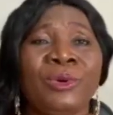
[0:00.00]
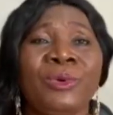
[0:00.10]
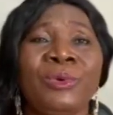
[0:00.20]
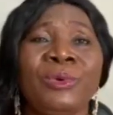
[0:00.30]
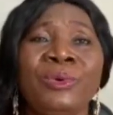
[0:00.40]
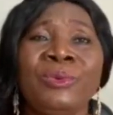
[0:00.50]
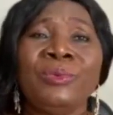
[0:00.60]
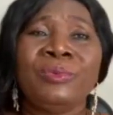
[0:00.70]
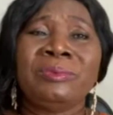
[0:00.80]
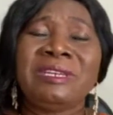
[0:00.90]

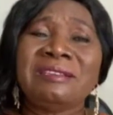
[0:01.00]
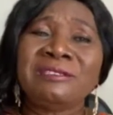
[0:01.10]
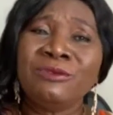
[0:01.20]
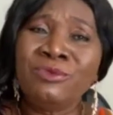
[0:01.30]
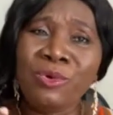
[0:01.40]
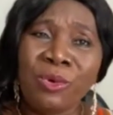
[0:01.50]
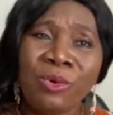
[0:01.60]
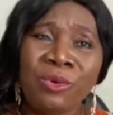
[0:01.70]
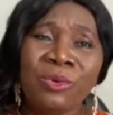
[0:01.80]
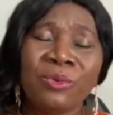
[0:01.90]
who doesn't
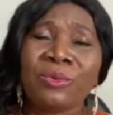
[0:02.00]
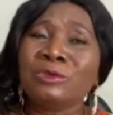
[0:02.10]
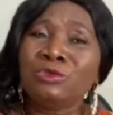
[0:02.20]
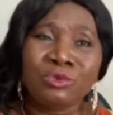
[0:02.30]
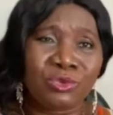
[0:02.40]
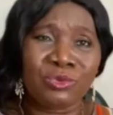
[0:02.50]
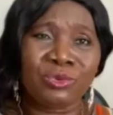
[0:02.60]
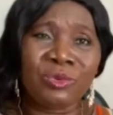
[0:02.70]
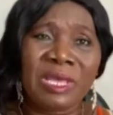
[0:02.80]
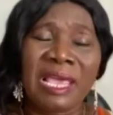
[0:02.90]
know what to
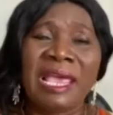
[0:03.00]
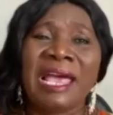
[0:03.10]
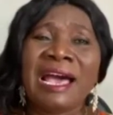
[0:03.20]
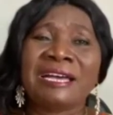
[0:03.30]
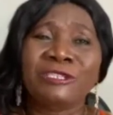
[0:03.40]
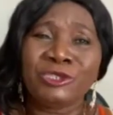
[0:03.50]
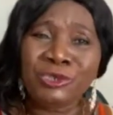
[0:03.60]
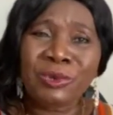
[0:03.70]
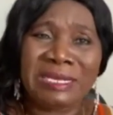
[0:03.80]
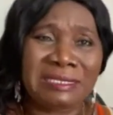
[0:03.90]
do, and
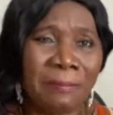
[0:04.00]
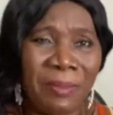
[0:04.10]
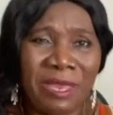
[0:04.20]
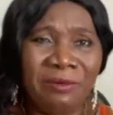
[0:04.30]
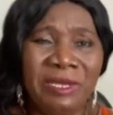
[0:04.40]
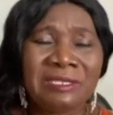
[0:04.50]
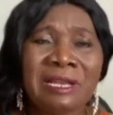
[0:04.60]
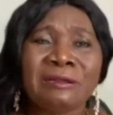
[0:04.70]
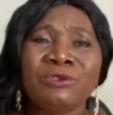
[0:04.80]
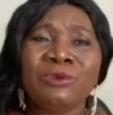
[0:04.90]
you as a parent
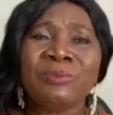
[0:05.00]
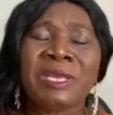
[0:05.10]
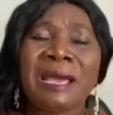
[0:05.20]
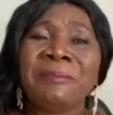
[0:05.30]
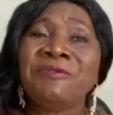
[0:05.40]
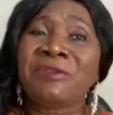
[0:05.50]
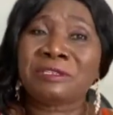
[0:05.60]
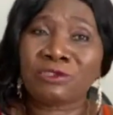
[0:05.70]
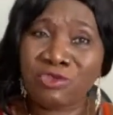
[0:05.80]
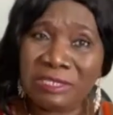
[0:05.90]
are also becoming
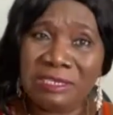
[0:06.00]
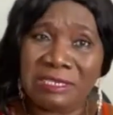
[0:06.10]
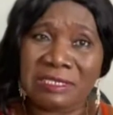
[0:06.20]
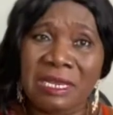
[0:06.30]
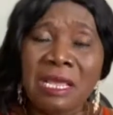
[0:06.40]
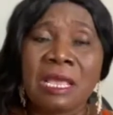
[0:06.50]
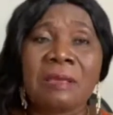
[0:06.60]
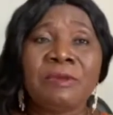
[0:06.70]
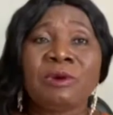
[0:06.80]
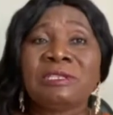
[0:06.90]
frustrated
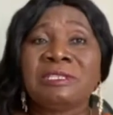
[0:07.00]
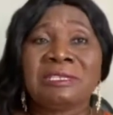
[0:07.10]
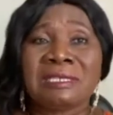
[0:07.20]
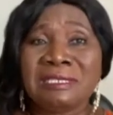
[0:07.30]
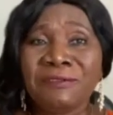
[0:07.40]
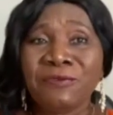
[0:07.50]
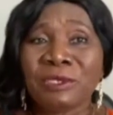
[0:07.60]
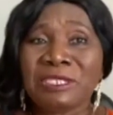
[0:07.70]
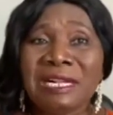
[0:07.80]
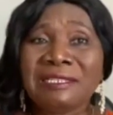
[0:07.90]
because it's as if your
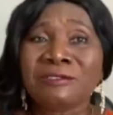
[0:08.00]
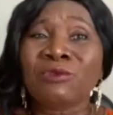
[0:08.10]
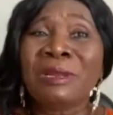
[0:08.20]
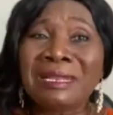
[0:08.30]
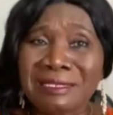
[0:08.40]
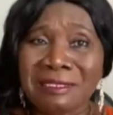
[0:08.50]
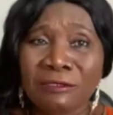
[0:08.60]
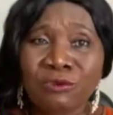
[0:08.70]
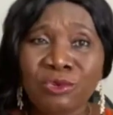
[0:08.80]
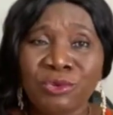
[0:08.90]
child is not
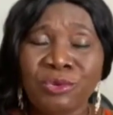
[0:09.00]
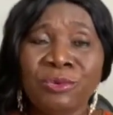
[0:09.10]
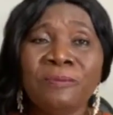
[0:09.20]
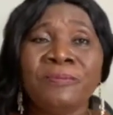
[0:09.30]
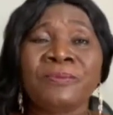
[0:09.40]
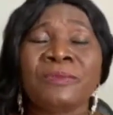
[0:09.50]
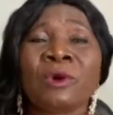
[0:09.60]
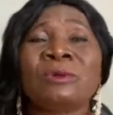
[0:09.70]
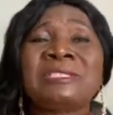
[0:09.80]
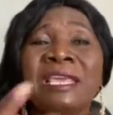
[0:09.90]
listening to you
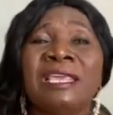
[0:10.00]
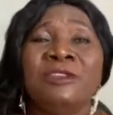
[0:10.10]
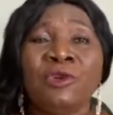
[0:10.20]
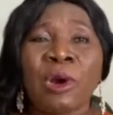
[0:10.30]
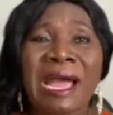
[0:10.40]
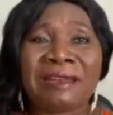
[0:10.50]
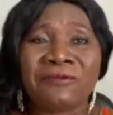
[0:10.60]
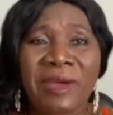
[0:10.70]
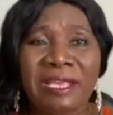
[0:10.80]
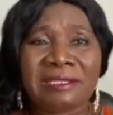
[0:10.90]
or taking your
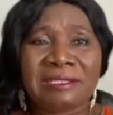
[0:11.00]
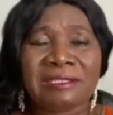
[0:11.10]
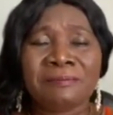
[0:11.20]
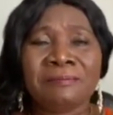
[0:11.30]
advice.